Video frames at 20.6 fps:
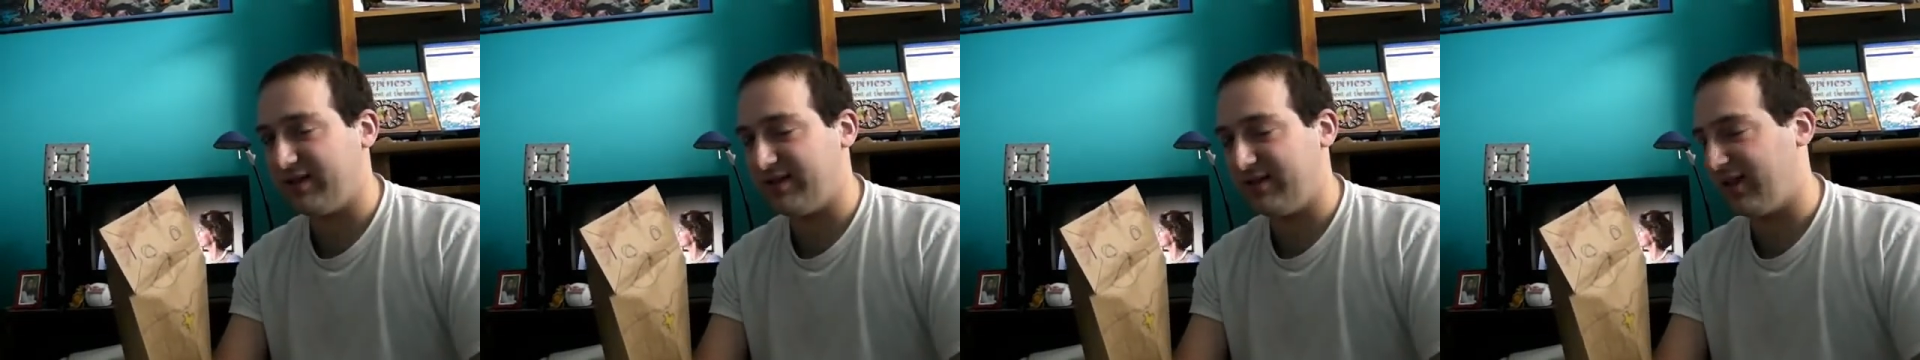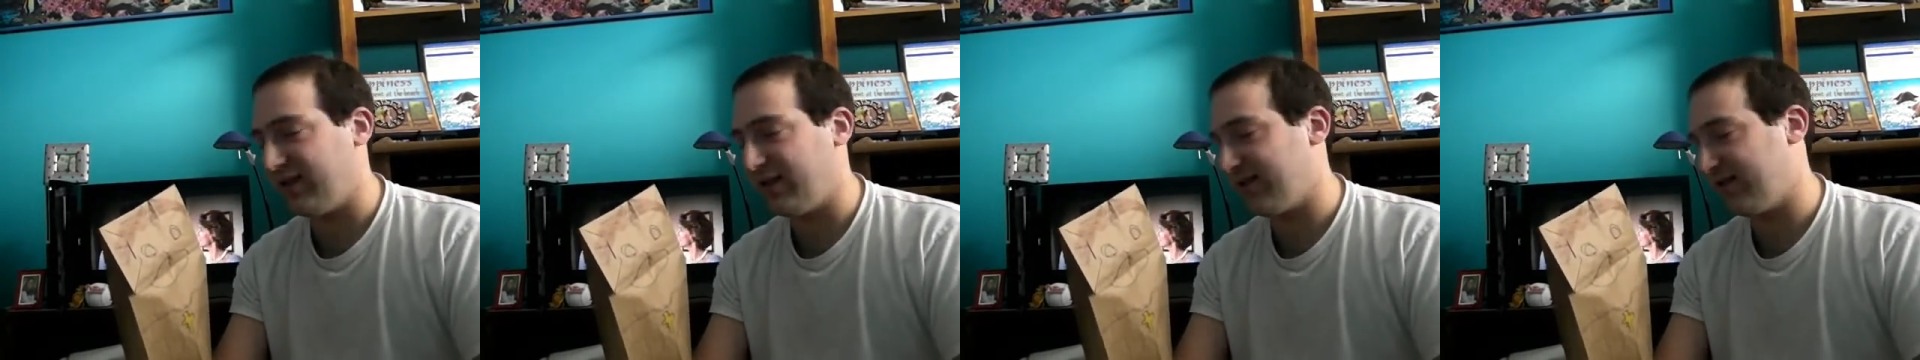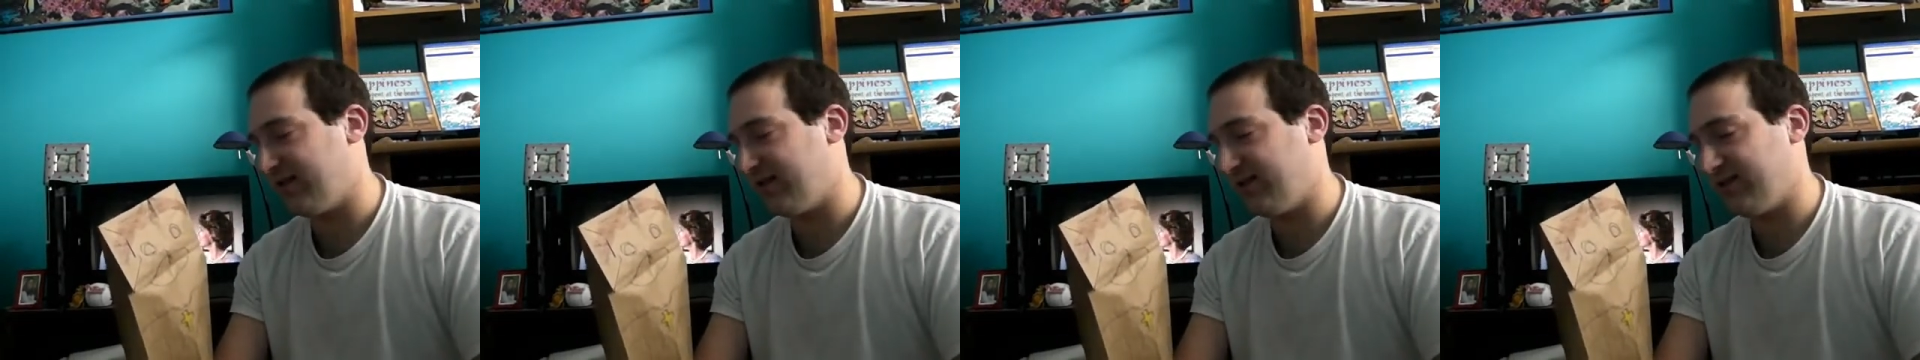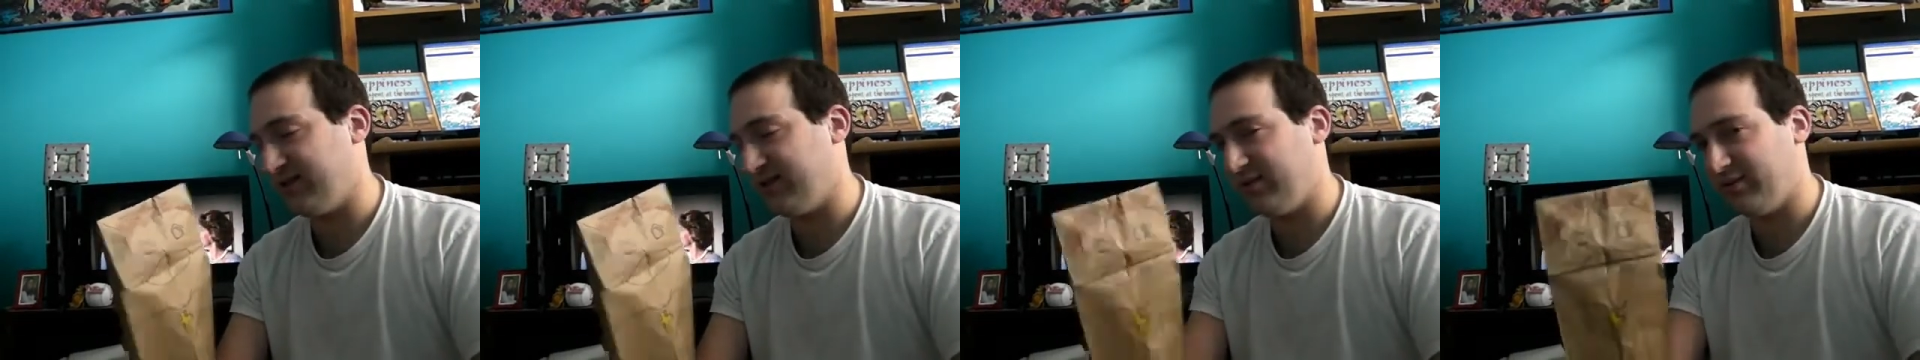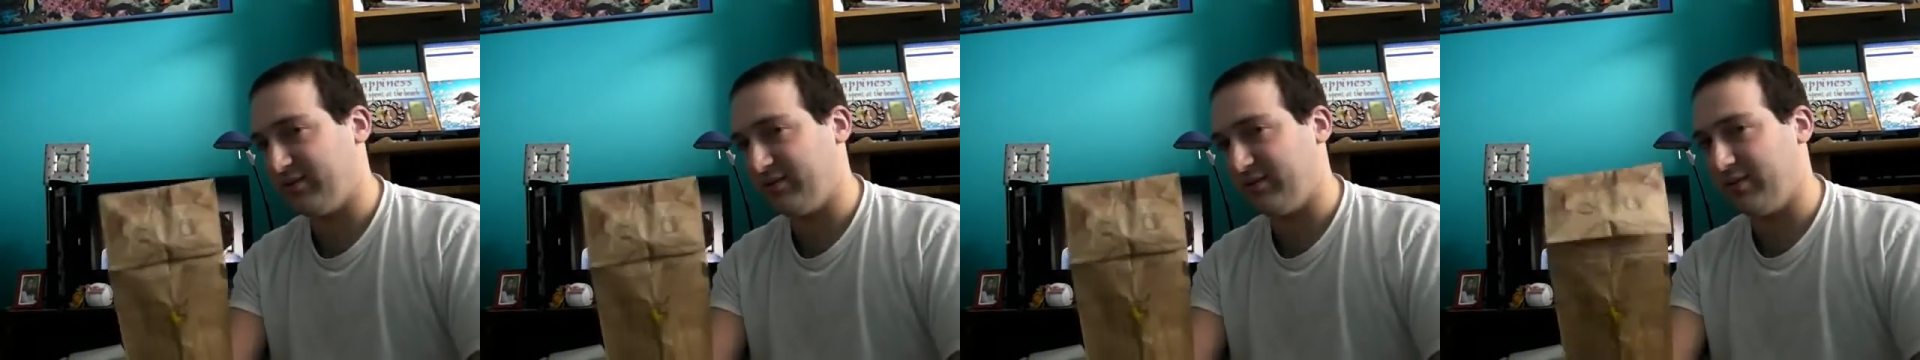the Justin
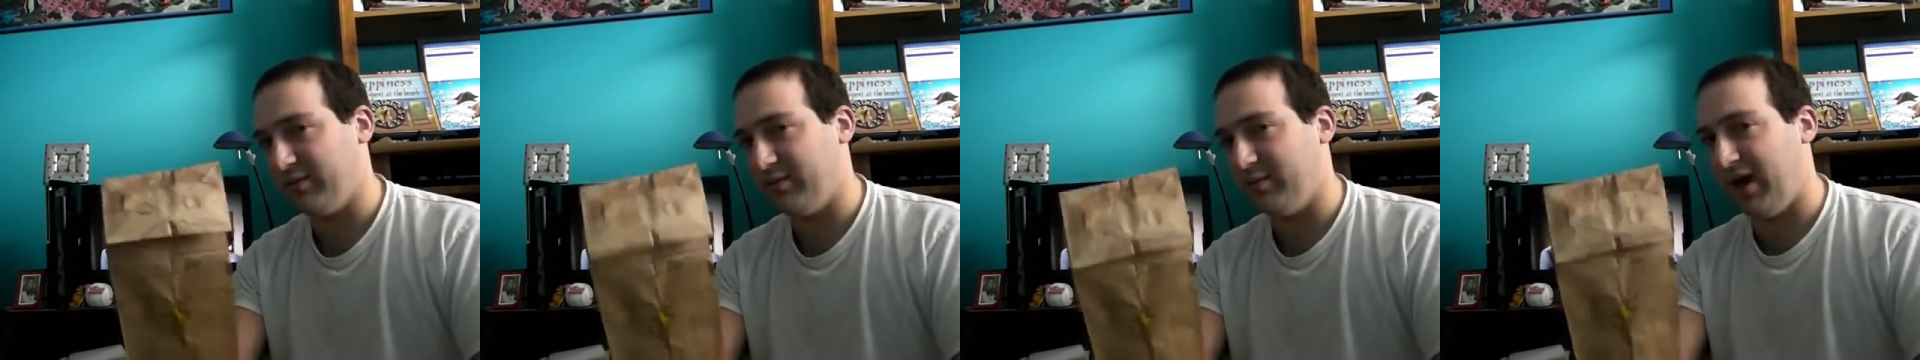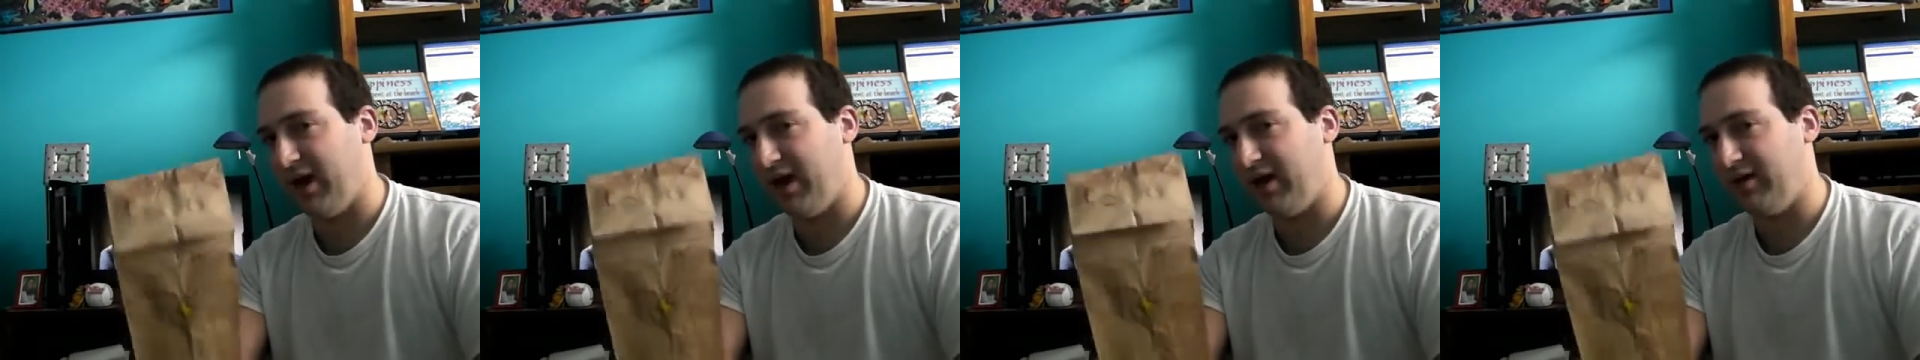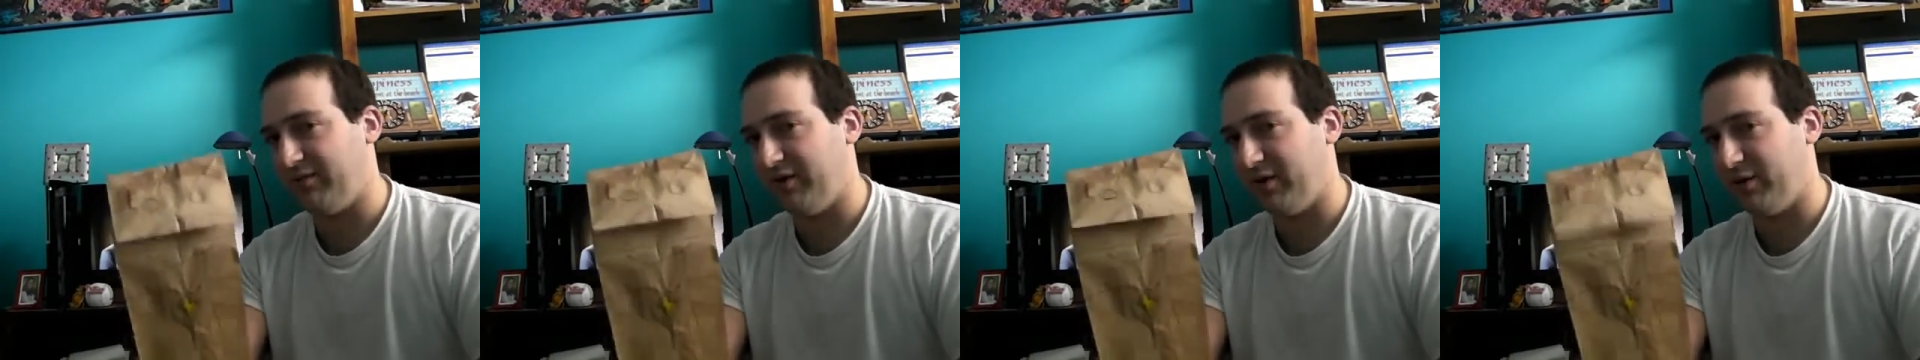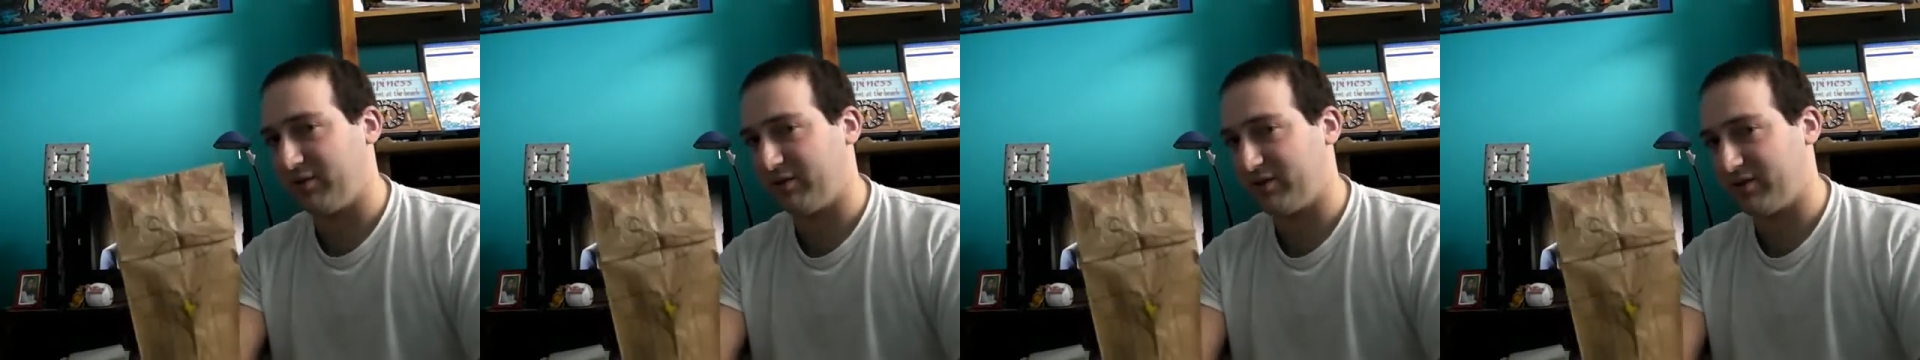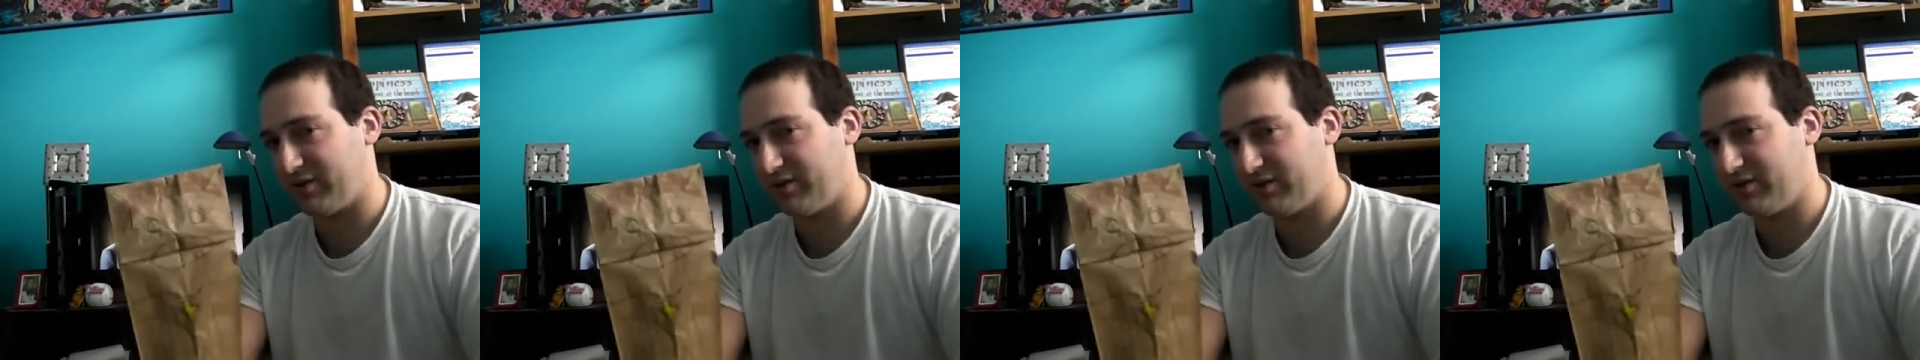Zone? Goodbye,
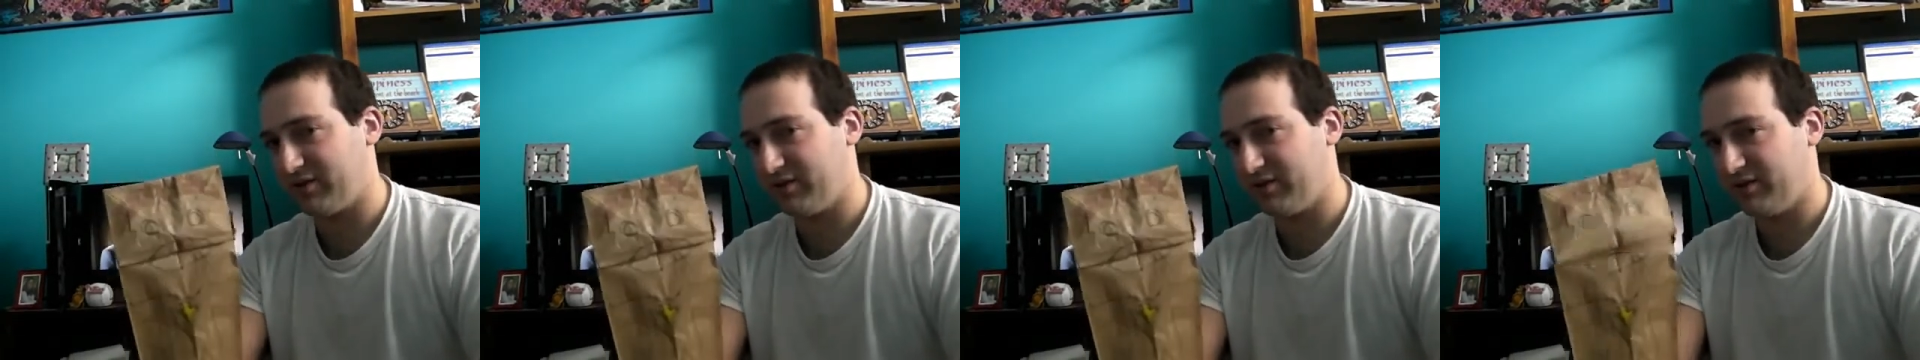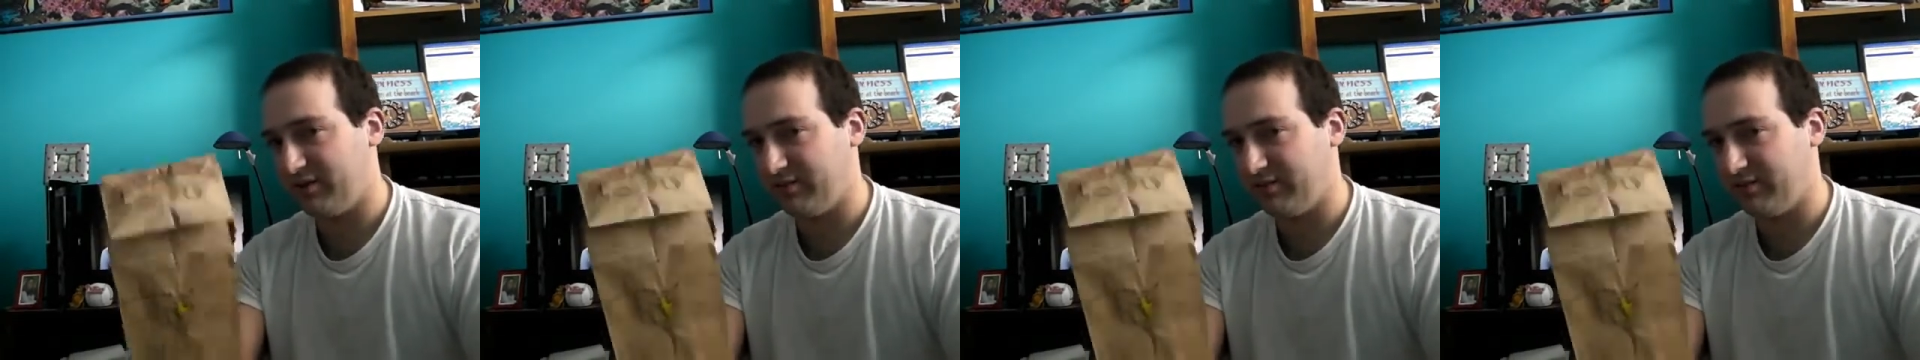folks!